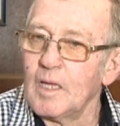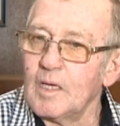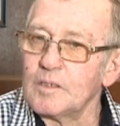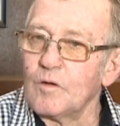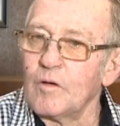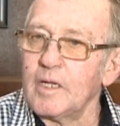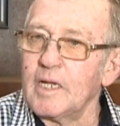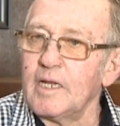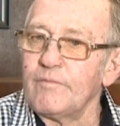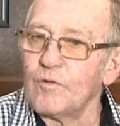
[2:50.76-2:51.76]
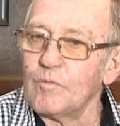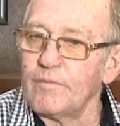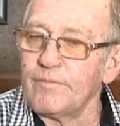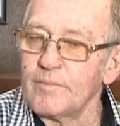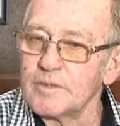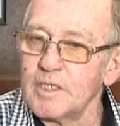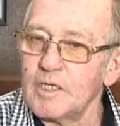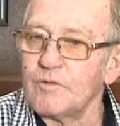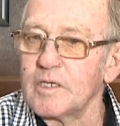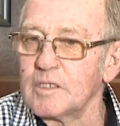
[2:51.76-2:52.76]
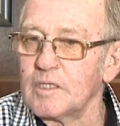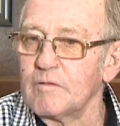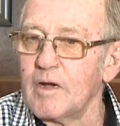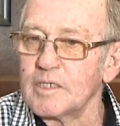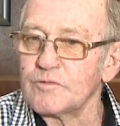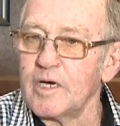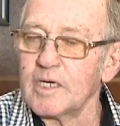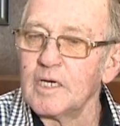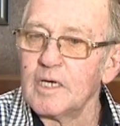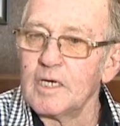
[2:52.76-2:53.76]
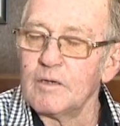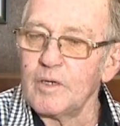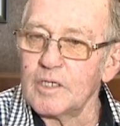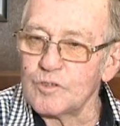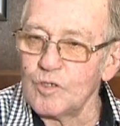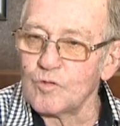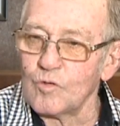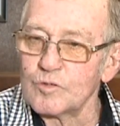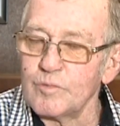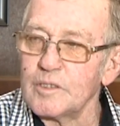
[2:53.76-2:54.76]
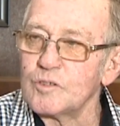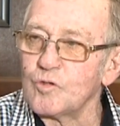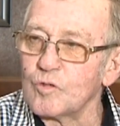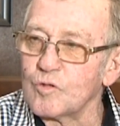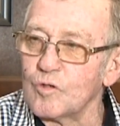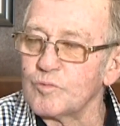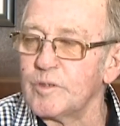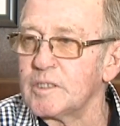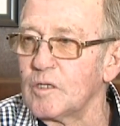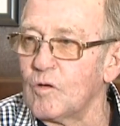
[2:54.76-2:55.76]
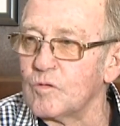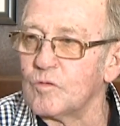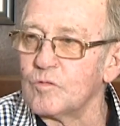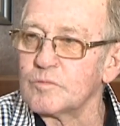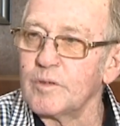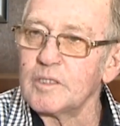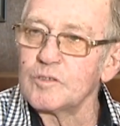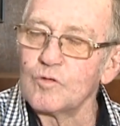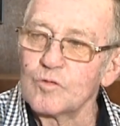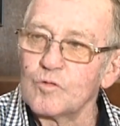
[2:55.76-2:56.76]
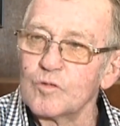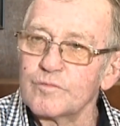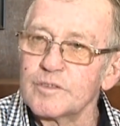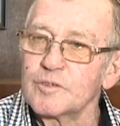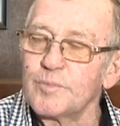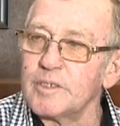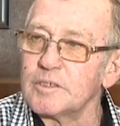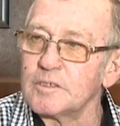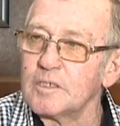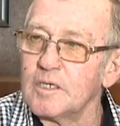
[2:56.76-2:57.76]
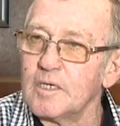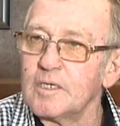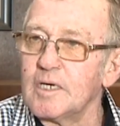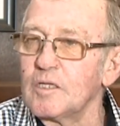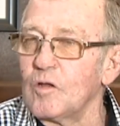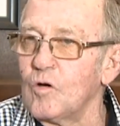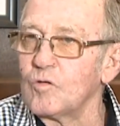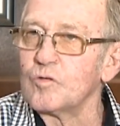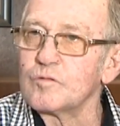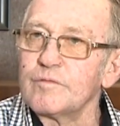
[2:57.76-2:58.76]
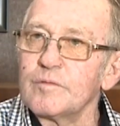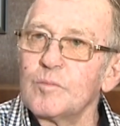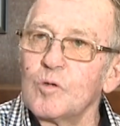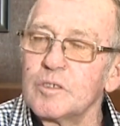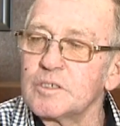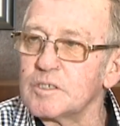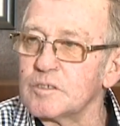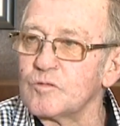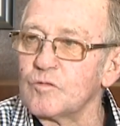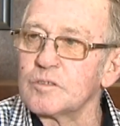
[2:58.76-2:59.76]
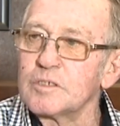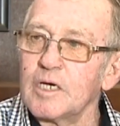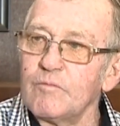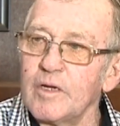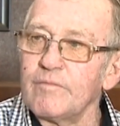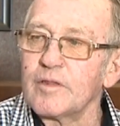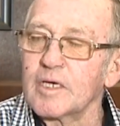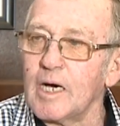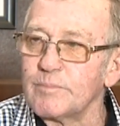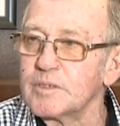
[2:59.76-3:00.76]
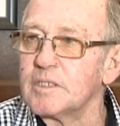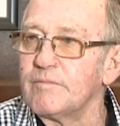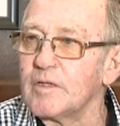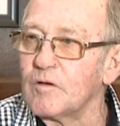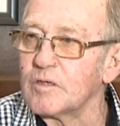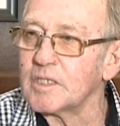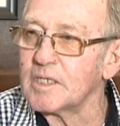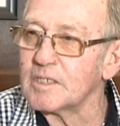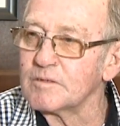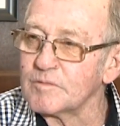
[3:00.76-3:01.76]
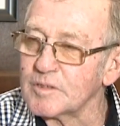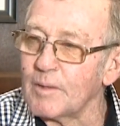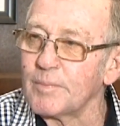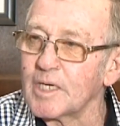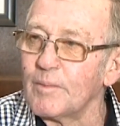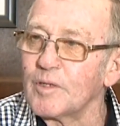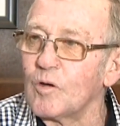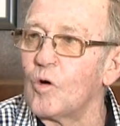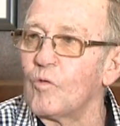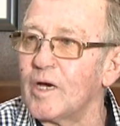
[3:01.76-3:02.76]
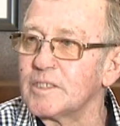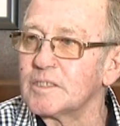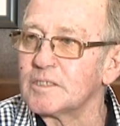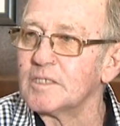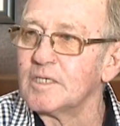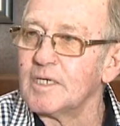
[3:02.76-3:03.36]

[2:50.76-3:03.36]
In 1984 we went from the sand track to the grass track, and we had 2 courses. We had the short course, we had the long course. We had the short course for the sprinters, and the long course for more or less distance horses getting ready for the cups and everything like that, as it was up and coming long races.